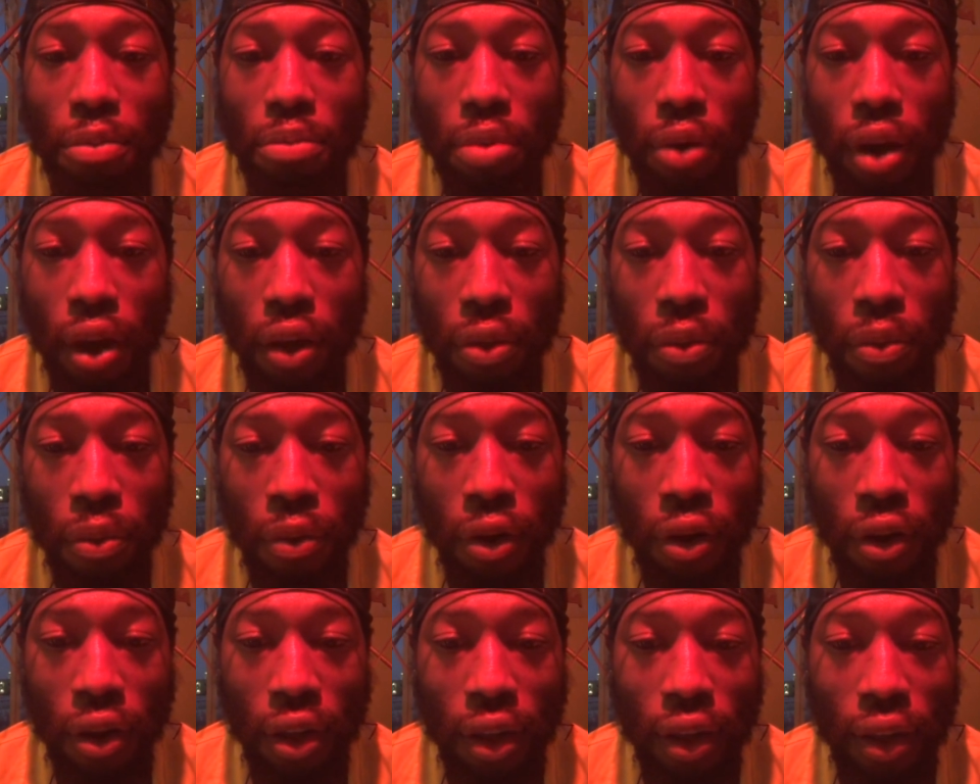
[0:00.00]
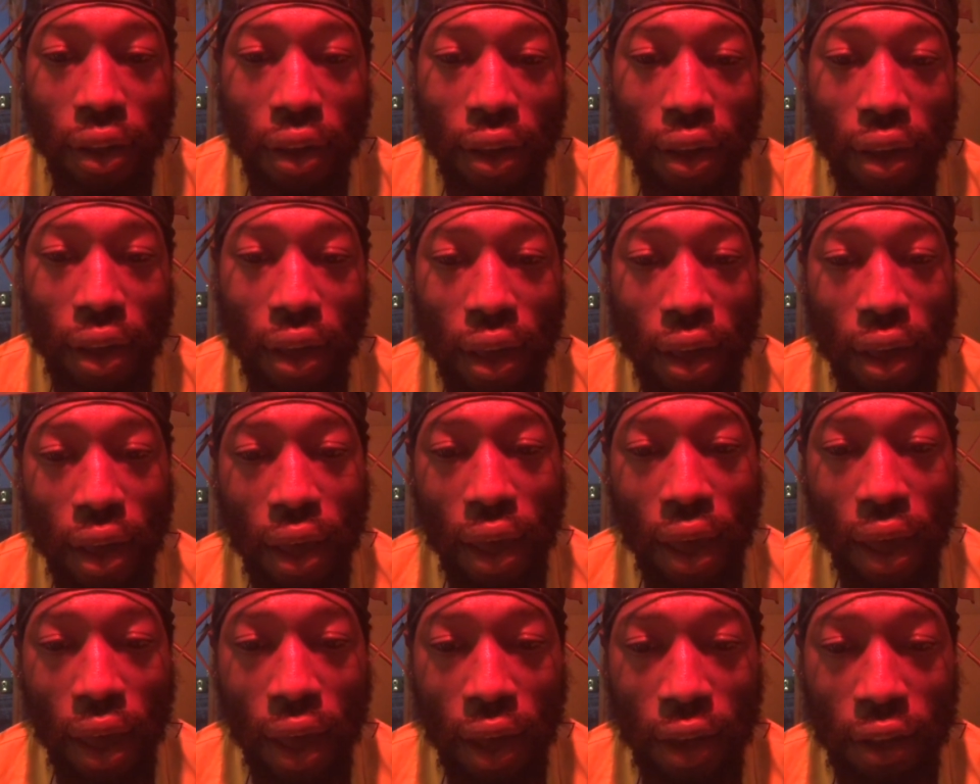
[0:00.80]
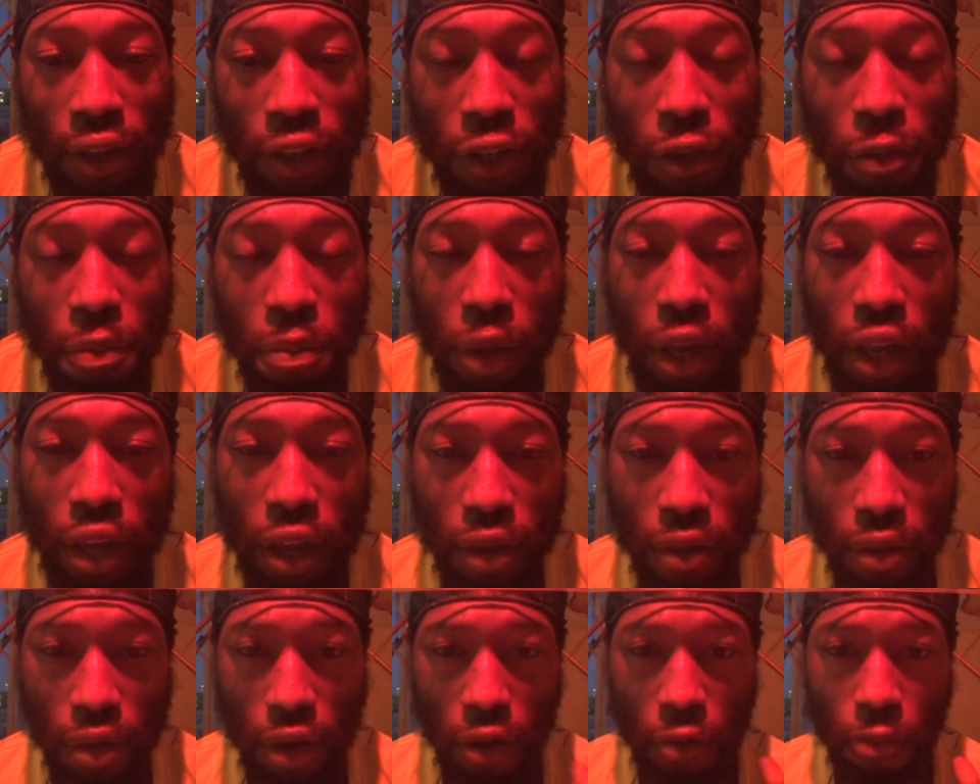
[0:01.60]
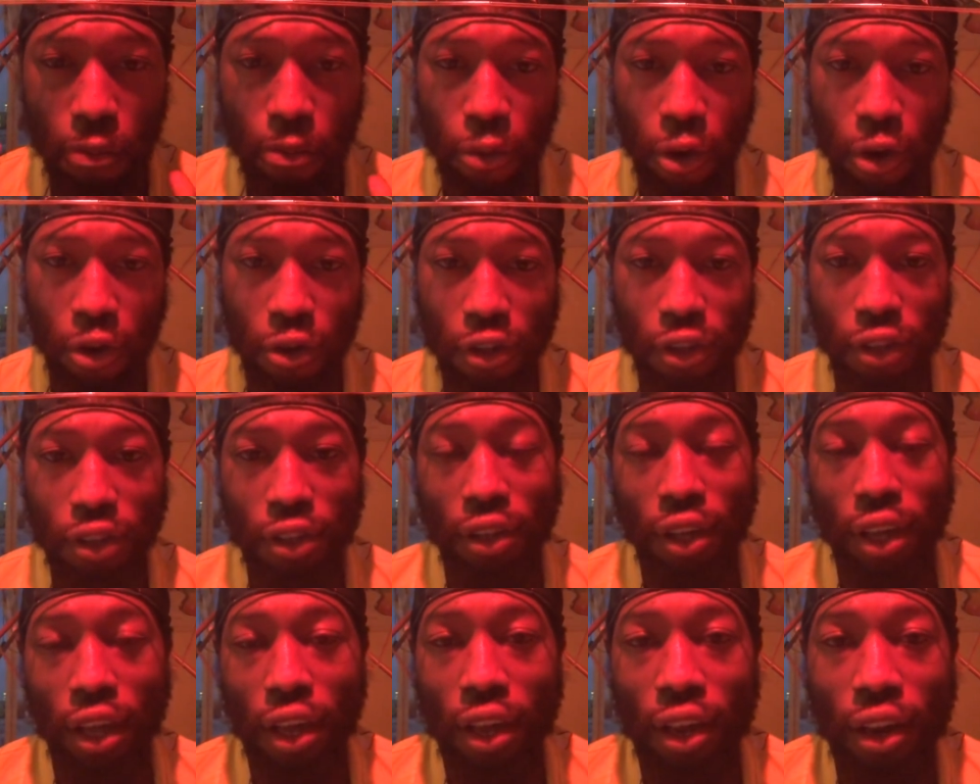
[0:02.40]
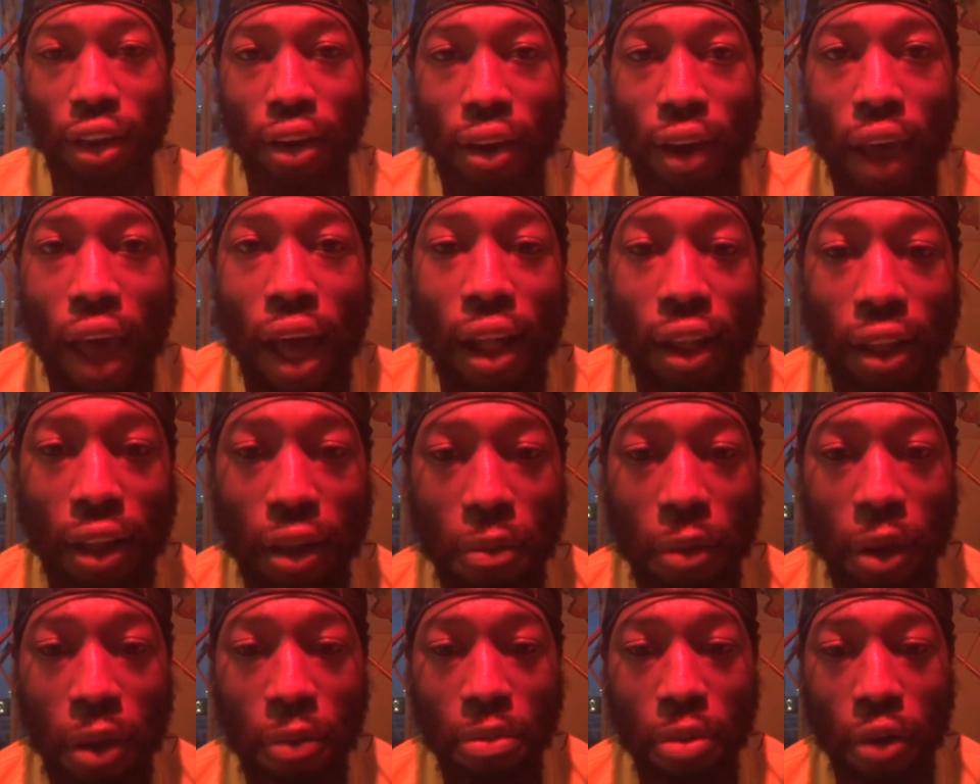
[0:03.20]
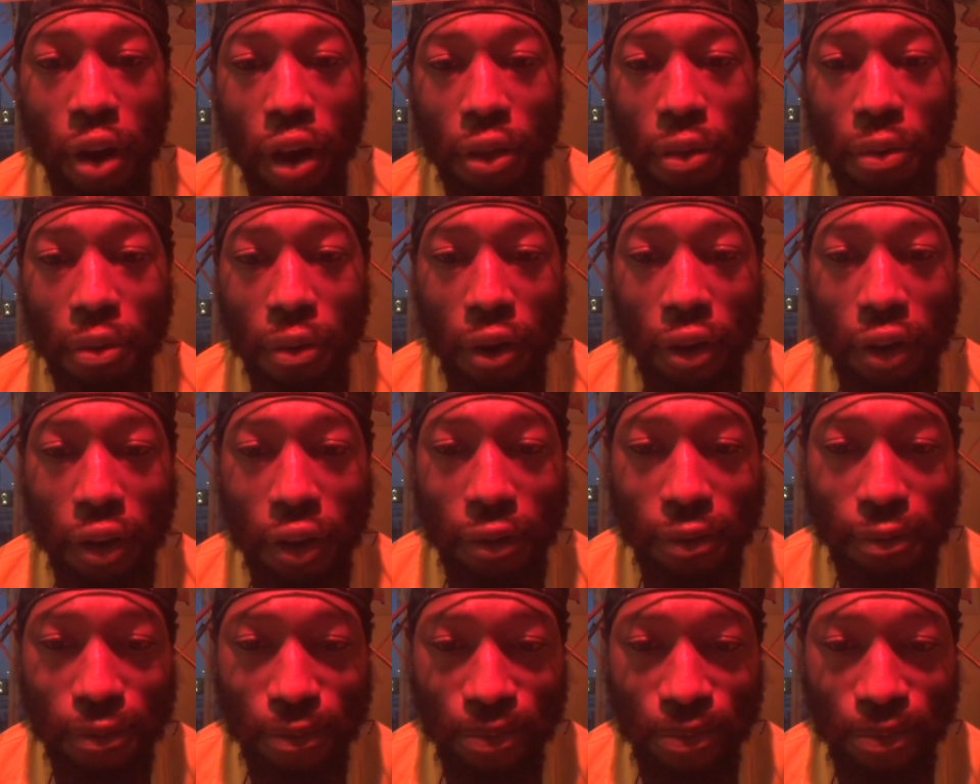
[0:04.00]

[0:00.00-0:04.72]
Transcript: to breath work and just being immersed in alchemy breath work.